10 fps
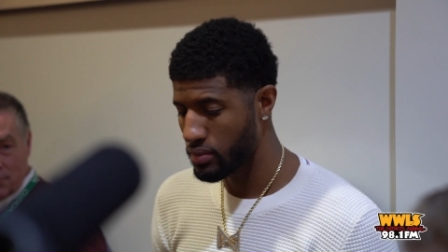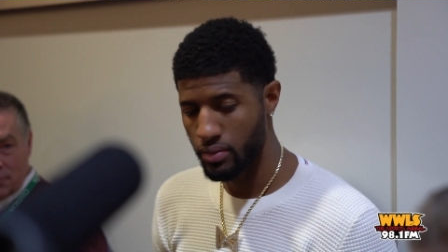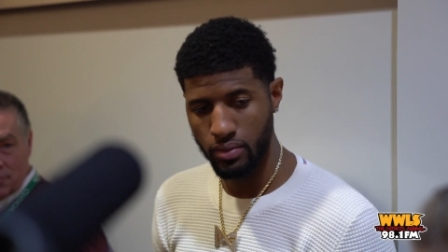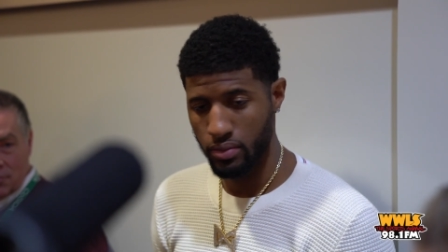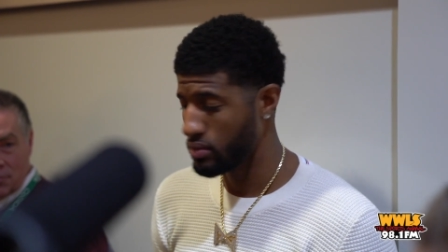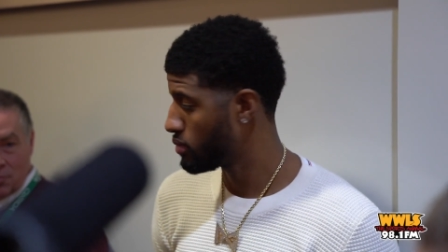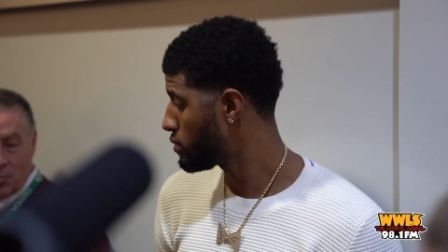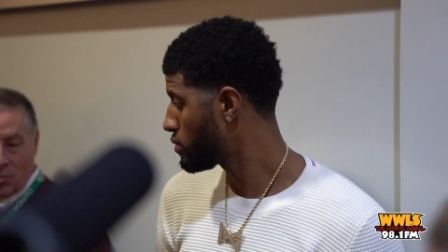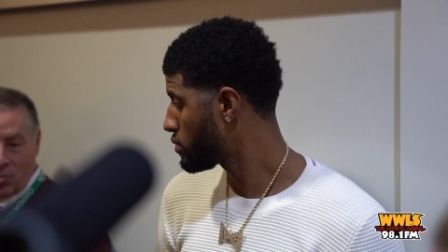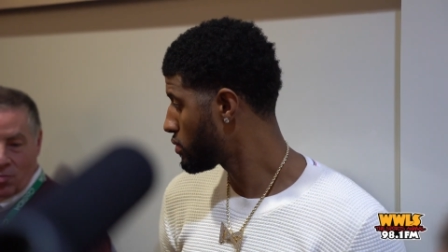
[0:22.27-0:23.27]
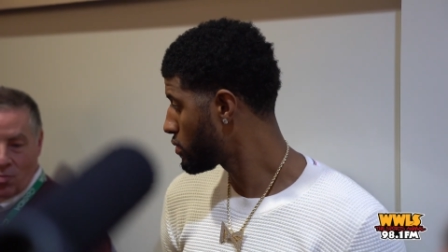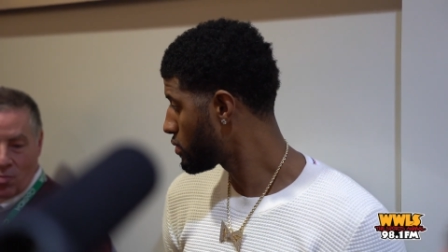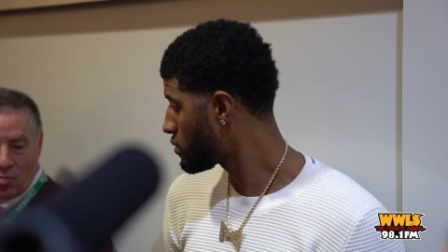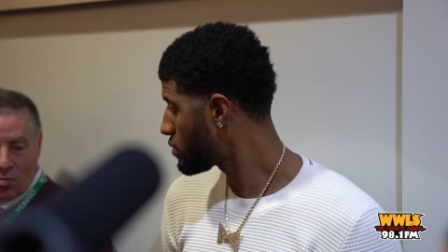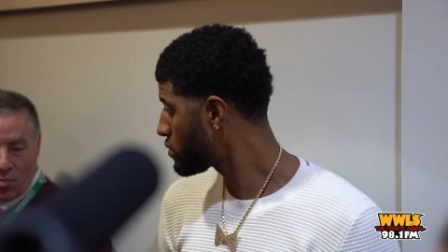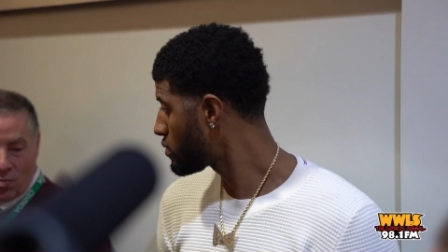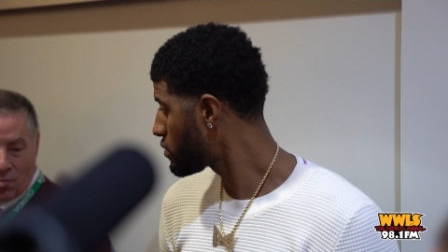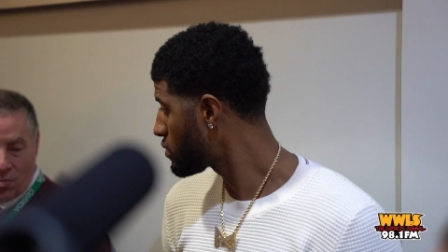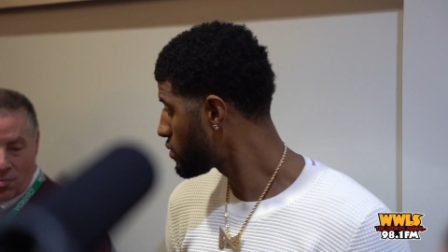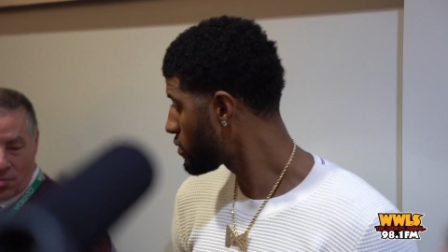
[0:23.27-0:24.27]
Paul, you were obviously uh,
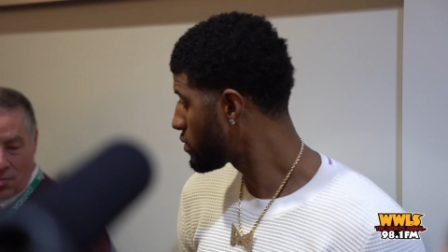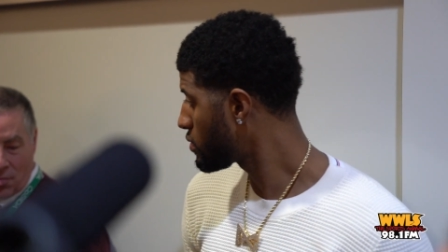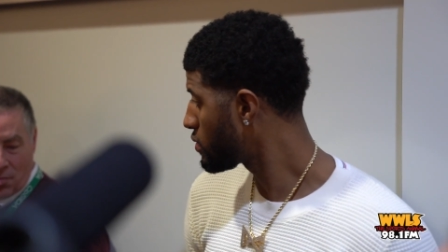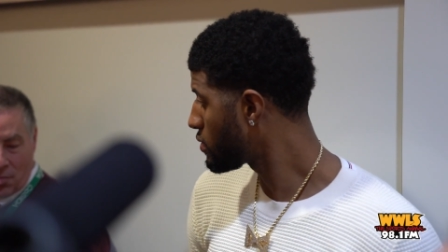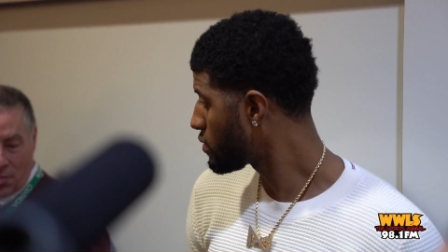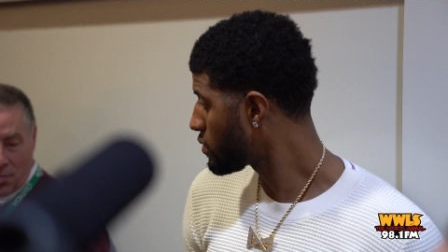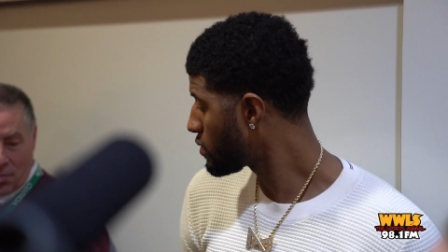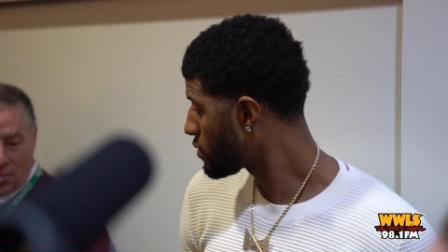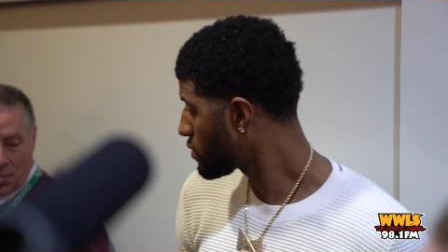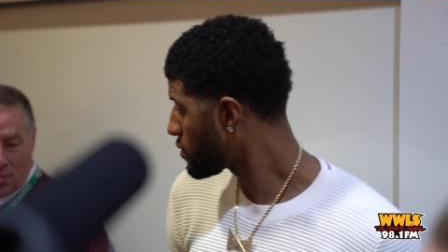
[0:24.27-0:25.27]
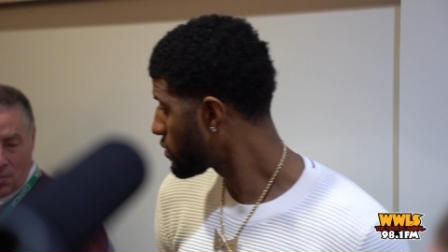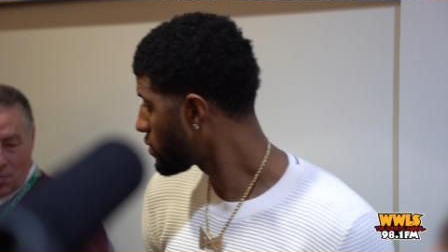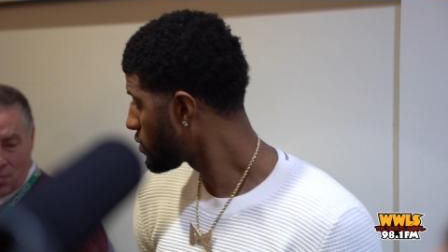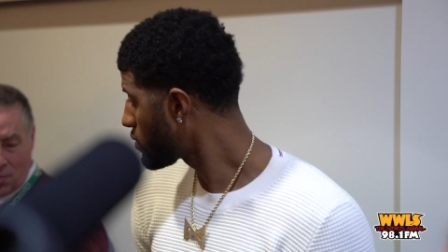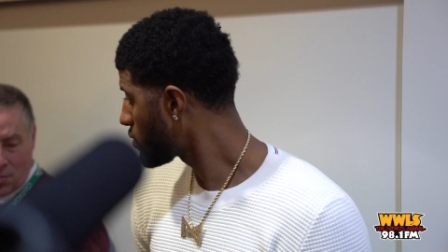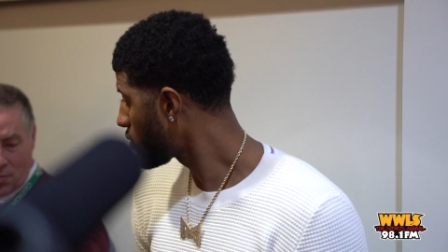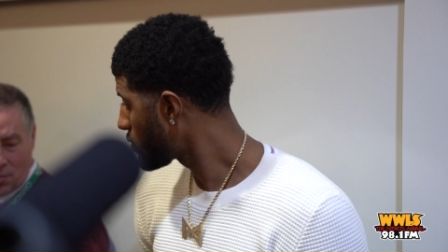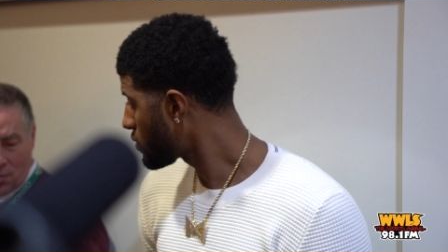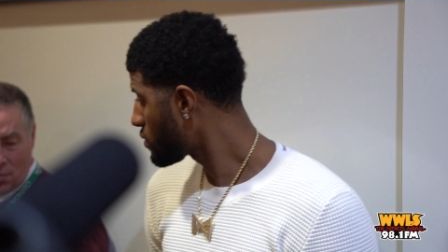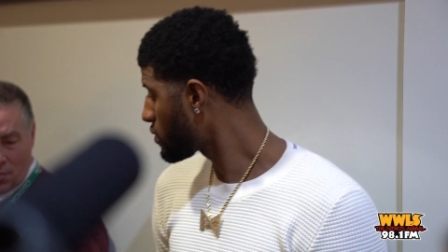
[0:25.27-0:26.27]
feeling them from behind the three, but as
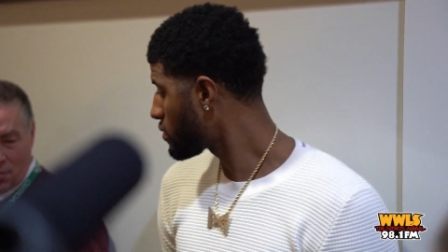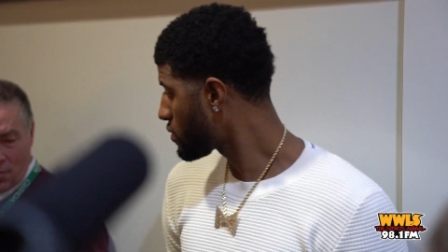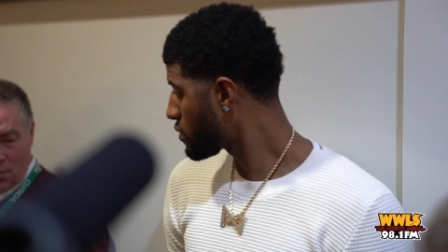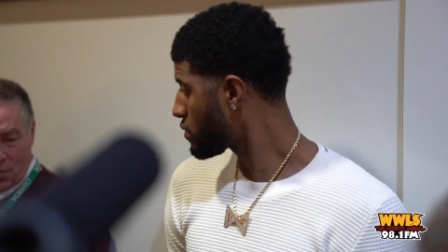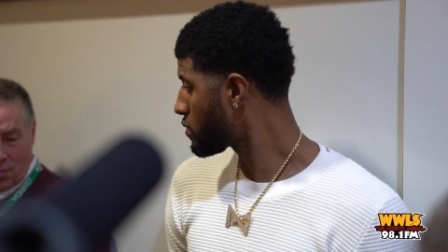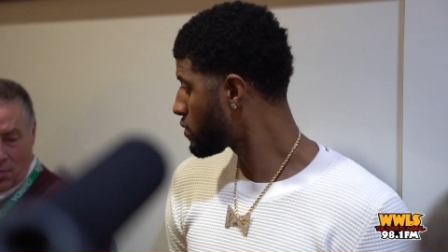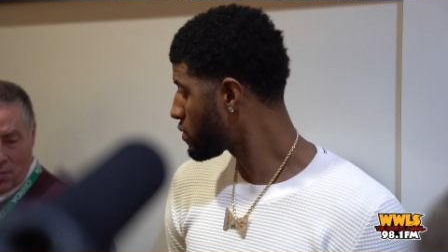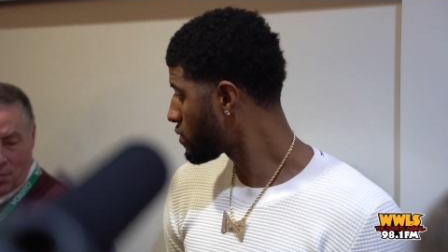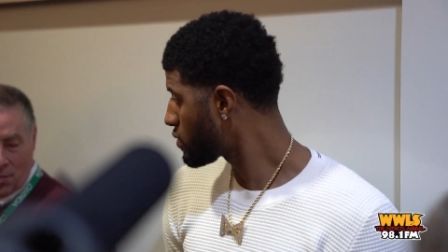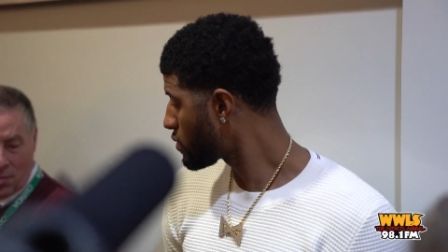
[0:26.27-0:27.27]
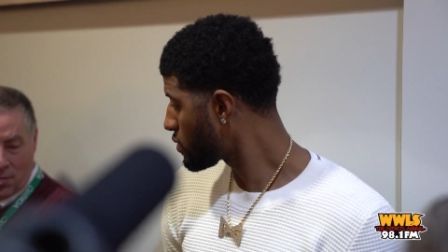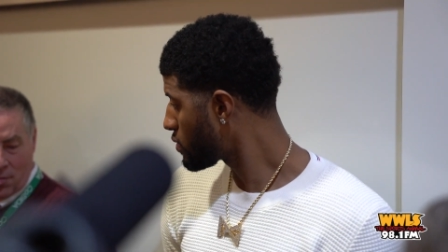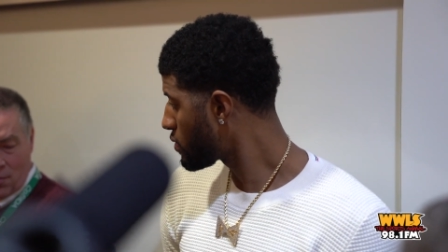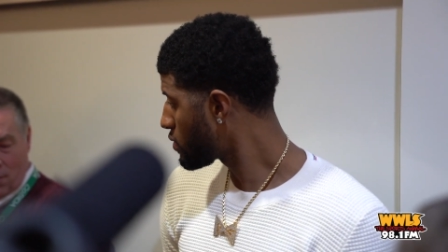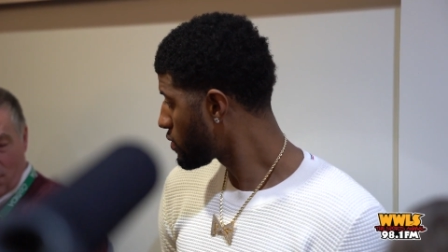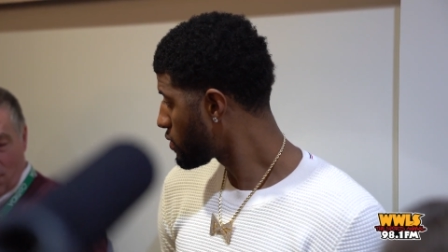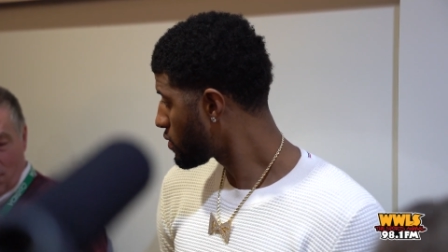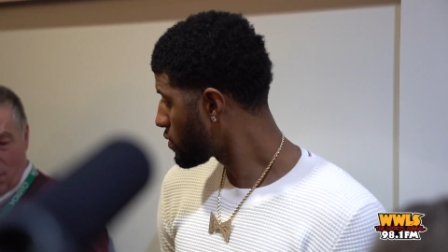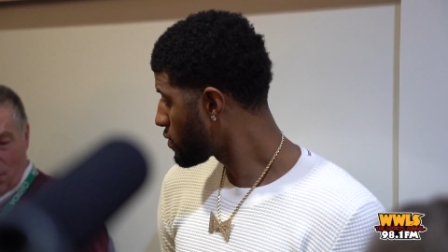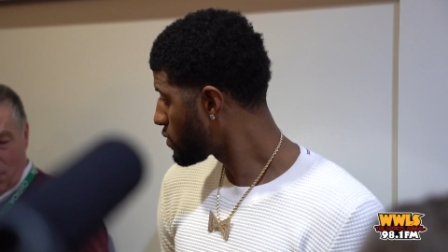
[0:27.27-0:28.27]
Billy talked about, you know, with your drives,
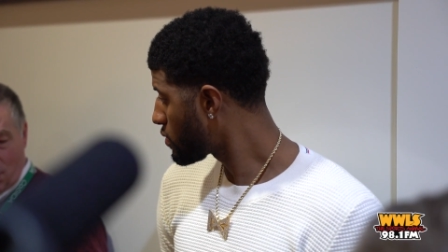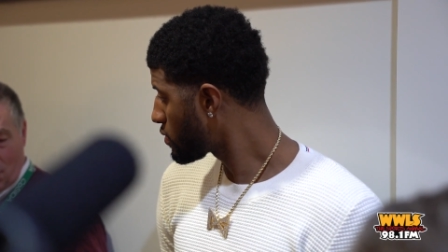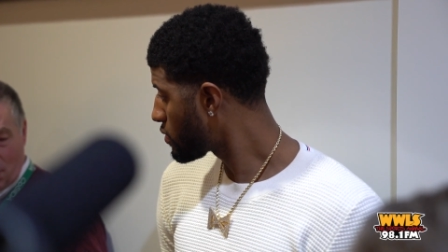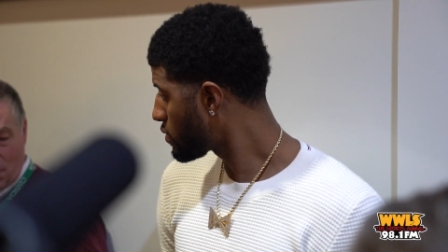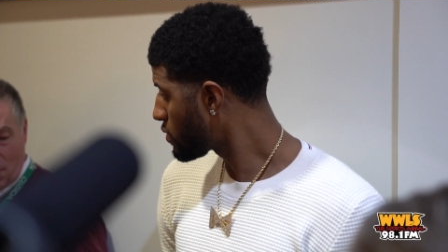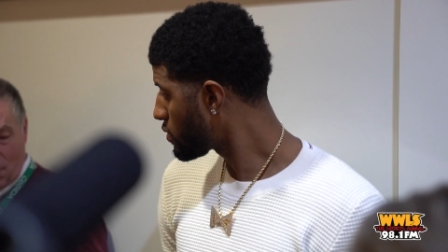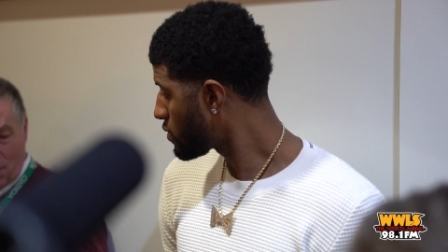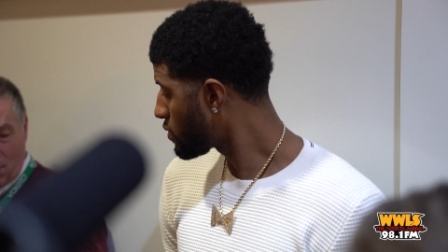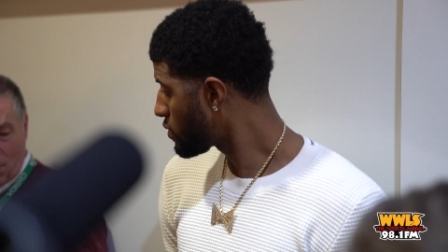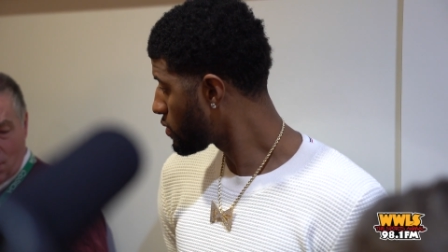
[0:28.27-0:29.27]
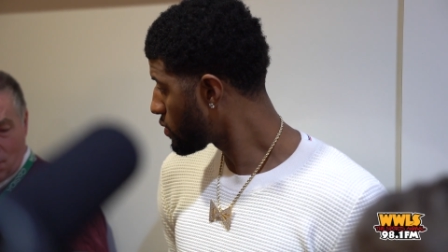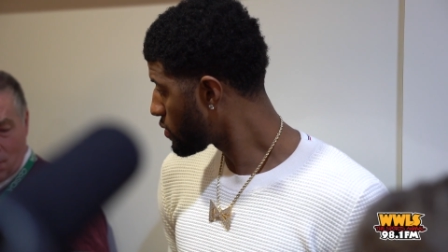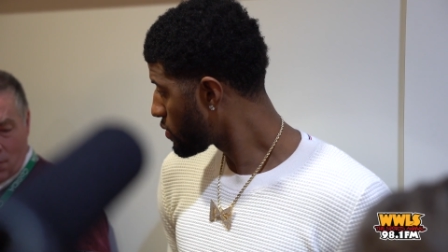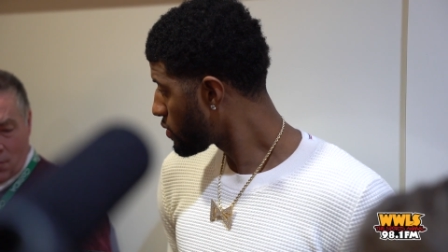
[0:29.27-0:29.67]
you were also getting from the free throw line.